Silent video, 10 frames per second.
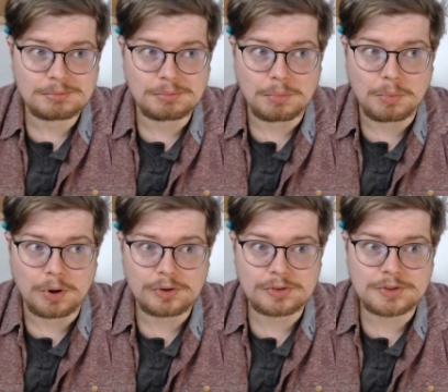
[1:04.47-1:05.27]

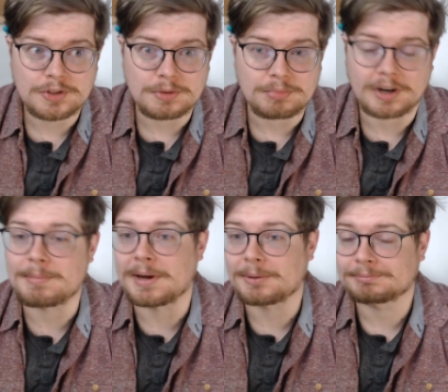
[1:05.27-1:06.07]
what to pray
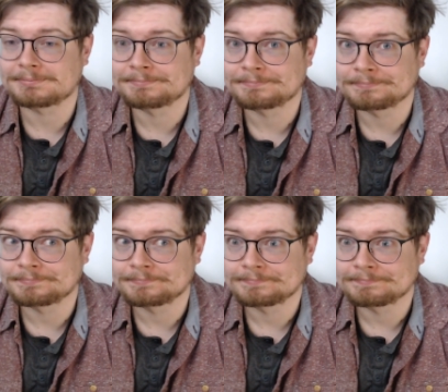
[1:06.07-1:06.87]
about.
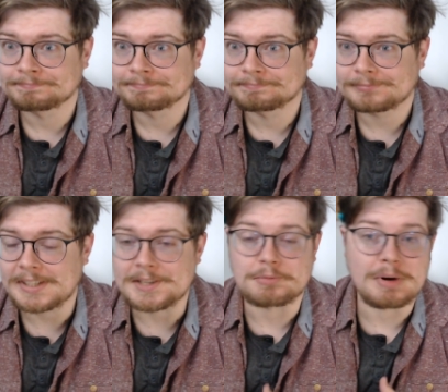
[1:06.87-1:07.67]

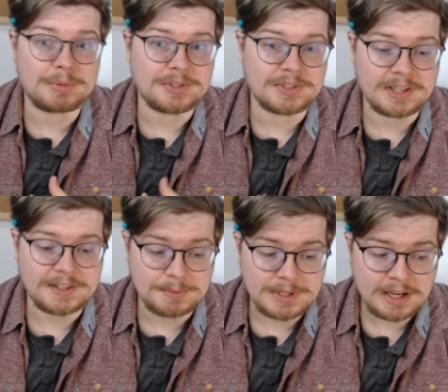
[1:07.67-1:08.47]
It's Remembrance Sunday
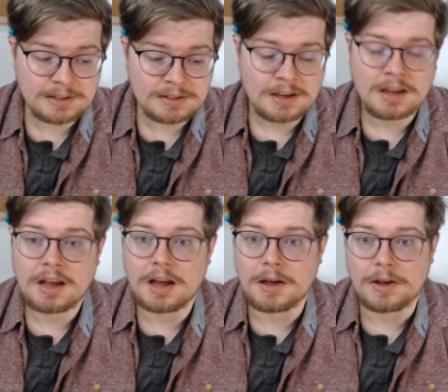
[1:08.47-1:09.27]
this weekend,
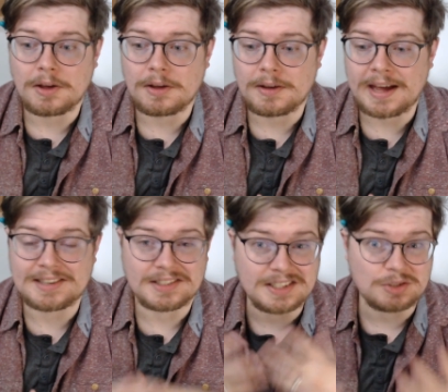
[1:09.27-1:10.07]
uh, and
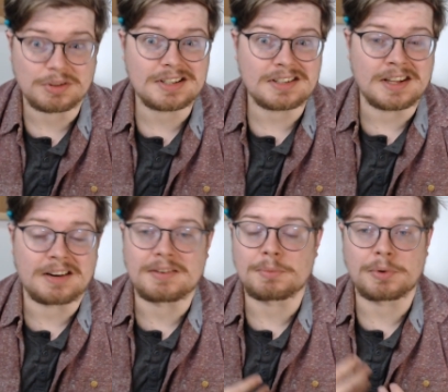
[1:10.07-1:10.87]
as a district,
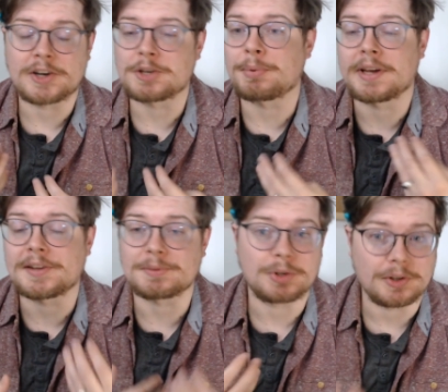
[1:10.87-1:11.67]
there we're actually putting
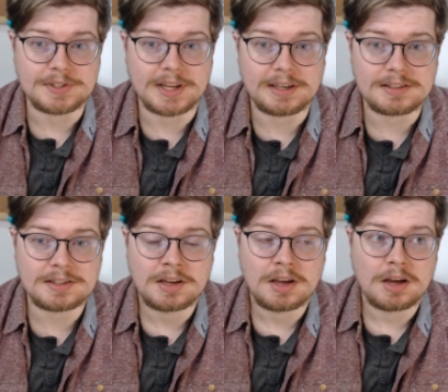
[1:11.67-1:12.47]
out some content
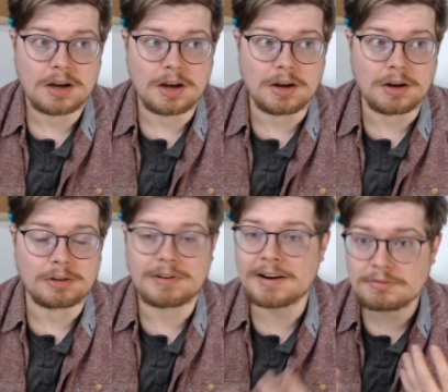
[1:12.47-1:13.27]
uh,
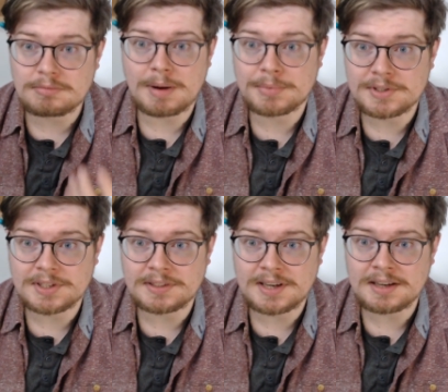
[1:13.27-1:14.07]
around Remembrance
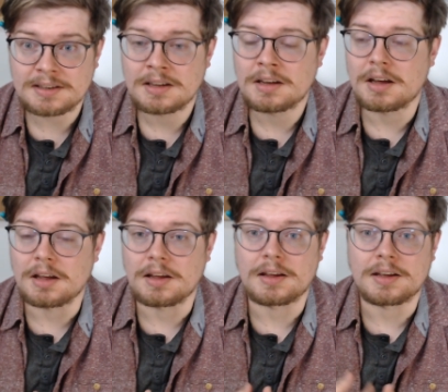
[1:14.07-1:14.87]
Sunday
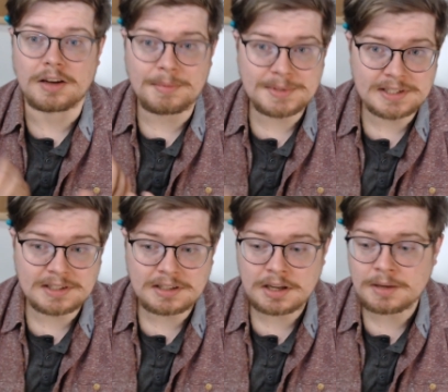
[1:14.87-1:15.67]
uh, and Armistice
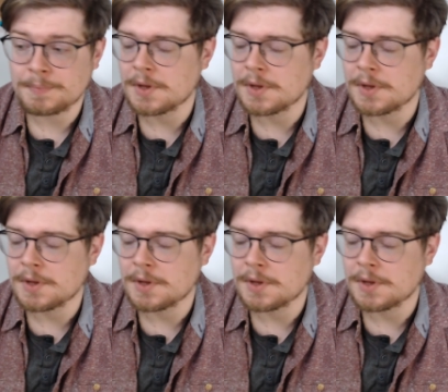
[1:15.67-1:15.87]
Sunday.